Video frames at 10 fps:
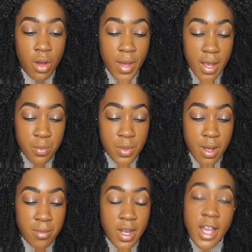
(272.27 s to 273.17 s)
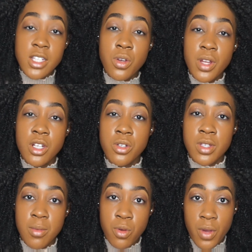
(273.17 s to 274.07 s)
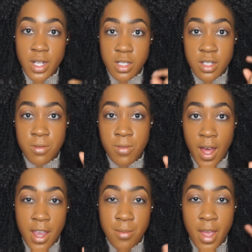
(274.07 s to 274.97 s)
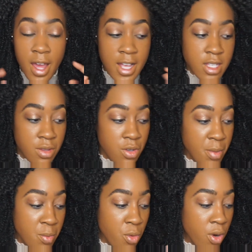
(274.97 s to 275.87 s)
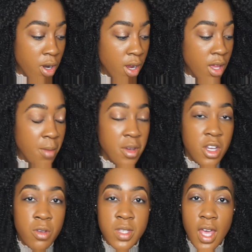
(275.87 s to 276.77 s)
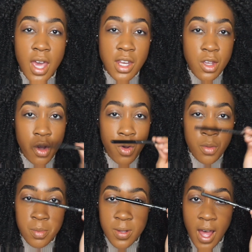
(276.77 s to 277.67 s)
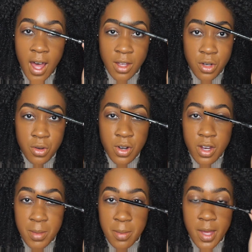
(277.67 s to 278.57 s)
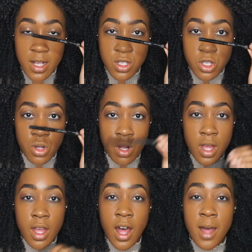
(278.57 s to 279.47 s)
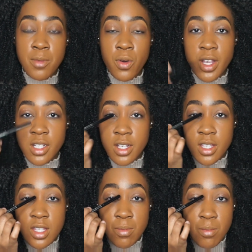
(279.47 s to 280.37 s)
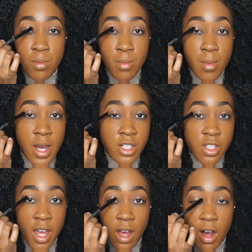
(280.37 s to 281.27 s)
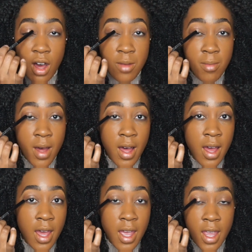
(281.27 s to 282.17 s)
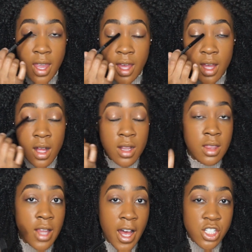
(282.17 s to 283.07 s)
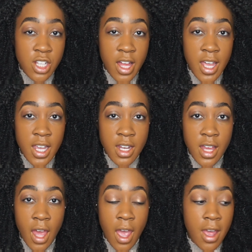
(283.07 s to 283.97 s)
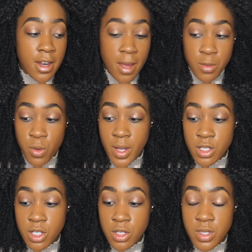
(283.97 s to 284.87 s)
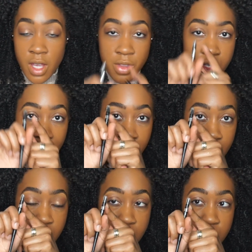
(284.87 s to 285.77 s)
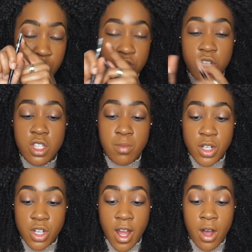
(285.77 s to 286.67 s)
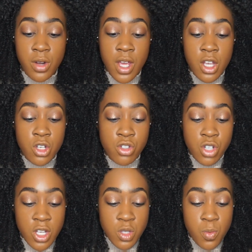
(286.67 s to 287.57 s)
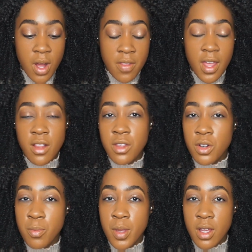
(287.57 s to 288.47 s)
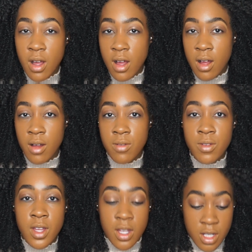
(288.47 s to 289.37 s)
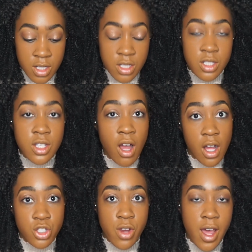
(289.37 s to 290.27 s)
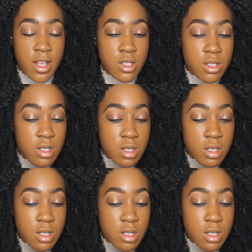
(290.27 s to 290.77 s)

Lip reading: Okay, what I'm next going to do is I'm going to define my eyes a little bit more. I'm going to use any old black creamy pencil. I'm going to smudge that on my lash line, and I'm going to use the other side of this just to smudge it out. You just want that little bit of contrast.